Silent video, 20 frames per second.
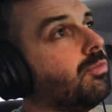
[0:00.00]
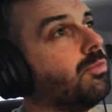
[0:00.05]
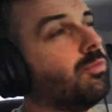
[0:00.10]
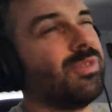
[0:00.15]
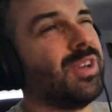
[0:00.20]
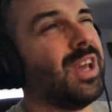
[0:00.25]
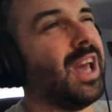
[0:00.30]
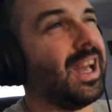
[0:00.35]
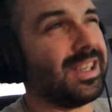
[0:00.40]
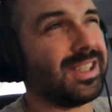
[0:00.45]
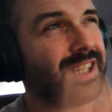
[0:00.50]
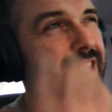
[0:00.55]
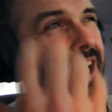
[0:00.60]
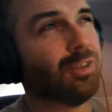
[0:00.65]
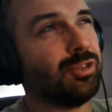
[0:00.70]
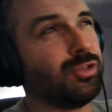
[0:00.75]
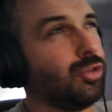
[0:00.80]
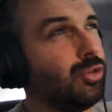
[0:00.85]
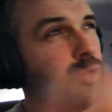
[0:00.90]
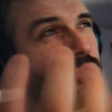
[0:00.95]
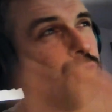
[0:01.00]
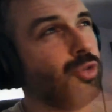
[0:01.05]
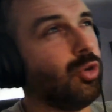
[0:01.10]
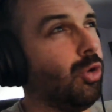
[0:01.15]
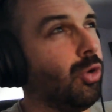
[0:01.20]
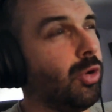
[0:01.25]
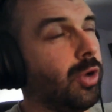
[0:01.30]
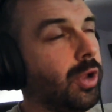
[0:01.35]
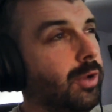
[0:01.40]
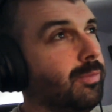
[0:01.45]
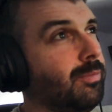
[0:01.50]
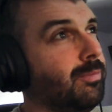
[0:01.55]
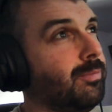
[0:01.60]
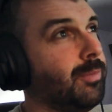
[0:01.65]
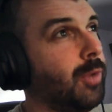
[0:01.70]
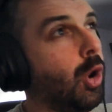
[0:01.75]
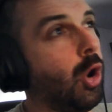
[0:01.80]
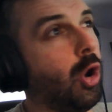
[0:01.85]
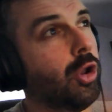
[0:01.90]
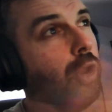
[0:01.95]
kickstart Juno token
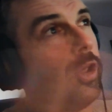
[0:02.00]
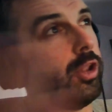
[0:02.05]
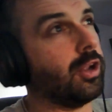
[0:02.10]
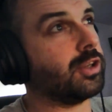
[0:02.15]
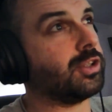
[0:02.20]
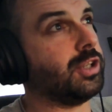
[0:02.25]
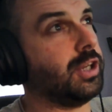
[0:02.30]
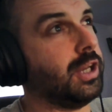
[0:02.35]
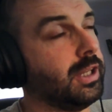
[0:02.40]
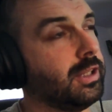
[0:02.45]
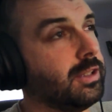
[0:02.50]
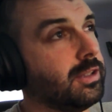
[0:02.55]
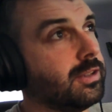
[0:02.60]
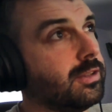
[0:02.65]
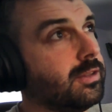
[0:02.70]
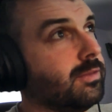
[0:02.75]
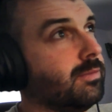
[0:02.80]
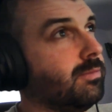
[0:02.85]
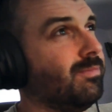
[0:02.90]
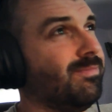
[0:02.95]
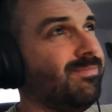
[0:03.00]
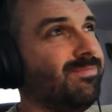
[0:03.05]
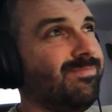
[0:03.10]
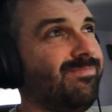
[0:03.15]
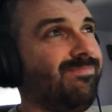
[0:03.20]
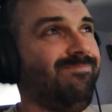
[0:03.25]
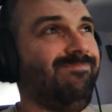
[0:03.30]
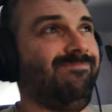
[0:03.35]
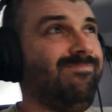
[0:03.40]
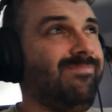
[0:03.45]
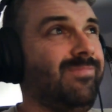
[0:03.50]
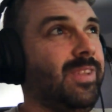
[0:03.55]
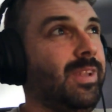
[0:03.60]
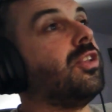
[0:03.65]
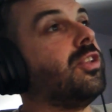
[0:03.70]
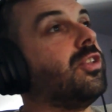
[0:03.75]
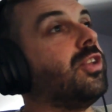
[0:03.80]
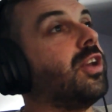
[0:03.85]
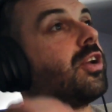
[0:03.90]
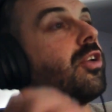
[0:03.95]
on other chains.
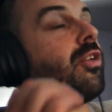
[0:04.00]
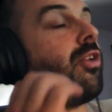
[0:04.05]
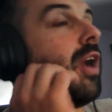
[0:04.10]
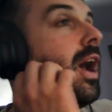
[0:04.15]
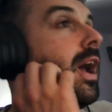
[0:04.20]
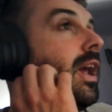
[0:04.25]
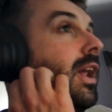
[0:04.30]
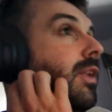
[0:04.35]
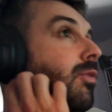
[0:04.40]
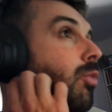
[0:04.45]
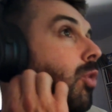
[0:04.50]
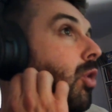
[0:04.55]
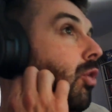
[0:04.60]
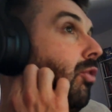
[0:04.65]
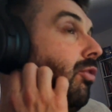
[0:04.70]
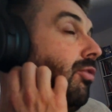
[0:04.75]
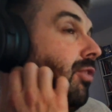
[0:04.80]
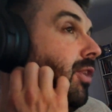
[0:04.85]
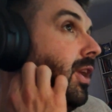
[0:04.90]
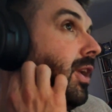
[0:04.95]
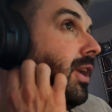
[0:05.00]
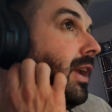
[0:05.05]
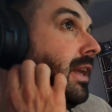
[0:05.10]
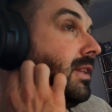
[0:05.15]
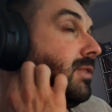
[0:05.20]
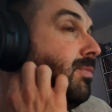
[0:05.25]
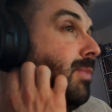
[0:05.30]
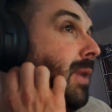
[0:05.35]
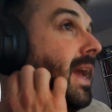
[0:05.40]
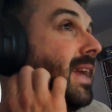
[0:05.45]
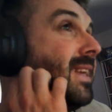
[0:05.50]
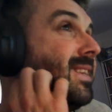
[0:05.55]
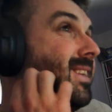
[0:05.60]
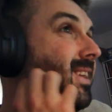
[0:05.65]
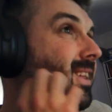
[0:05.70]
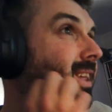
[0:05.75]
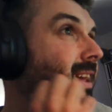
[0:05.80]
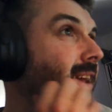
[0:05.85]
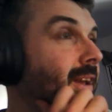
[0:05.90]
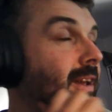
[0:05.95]
The crying wolf here is
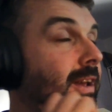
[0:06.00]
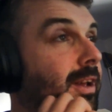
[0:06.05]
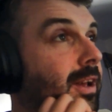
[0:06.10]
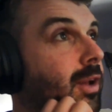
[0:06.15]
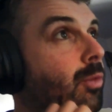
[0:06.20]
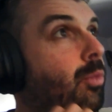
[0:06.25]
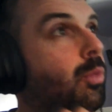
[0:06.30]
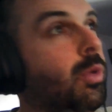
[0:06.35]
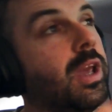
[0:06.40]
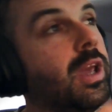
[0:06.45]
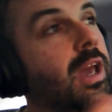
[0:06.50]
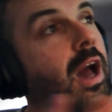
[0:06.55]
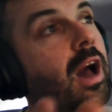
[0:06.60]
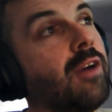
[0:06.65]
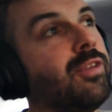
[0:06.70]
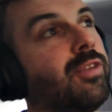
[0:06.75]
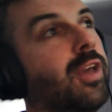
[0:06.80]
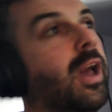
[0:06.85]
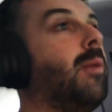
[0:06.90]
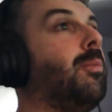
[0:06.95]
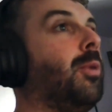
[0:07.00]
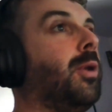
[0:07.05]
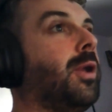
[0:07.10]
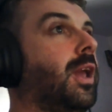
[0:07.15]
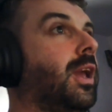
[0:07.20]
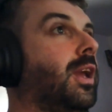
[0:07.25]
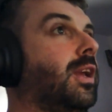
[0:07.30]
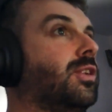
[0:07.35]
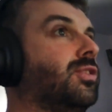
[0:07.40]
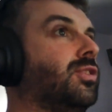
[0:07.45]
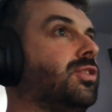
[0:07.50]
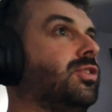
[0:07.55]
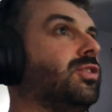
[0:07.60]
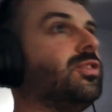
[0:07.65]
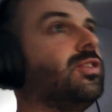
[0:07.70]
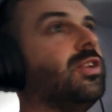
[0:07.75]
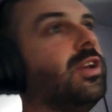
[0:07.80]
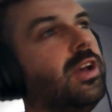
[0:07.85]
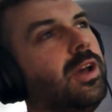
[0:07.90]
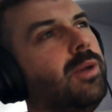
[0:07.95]
basically, we have the
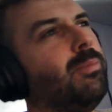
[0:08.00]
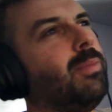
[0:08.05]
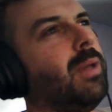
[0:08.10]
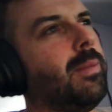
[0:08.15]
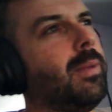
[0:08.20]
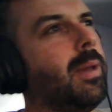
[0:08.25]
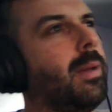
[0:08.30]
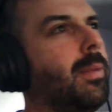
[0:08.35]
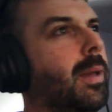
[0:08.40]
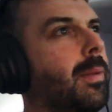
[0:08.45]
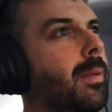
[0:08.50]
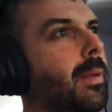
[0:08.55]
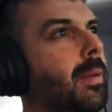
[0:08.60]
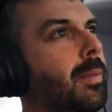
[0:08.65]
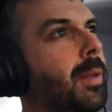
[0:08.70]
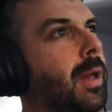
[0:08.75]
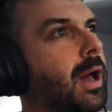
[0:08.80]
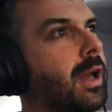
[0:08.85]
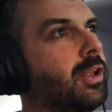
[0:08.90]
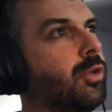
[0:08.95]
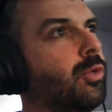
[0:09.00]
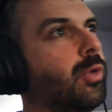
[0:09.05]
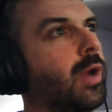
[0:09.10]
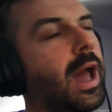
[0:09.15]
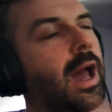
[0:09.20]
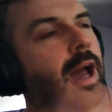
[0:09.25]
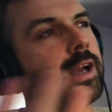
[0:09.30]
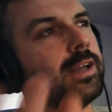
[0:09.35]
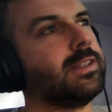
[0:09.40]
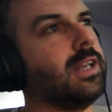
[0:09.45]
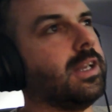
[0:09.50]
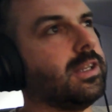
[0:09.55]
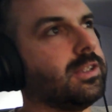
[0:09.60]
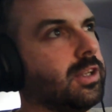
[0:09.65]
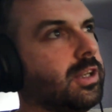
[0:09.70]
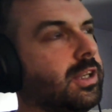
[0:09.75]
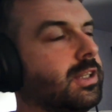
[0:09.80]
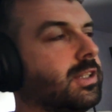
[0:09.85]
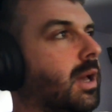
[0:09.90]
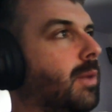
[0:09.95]
applications, blah, blah, blah, blah, blah. You'll get access
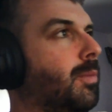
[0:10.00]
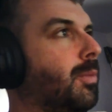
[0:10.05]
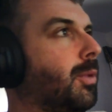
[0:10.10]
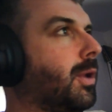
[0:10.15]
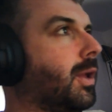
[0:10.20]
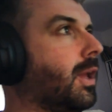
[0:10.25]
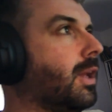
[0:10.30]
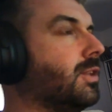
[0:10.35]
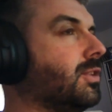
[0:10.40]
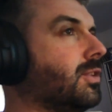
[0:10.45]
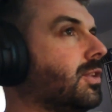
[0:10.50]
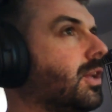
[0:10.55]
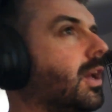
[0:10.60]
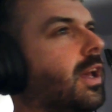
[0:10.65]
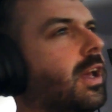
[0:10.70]
to these applications.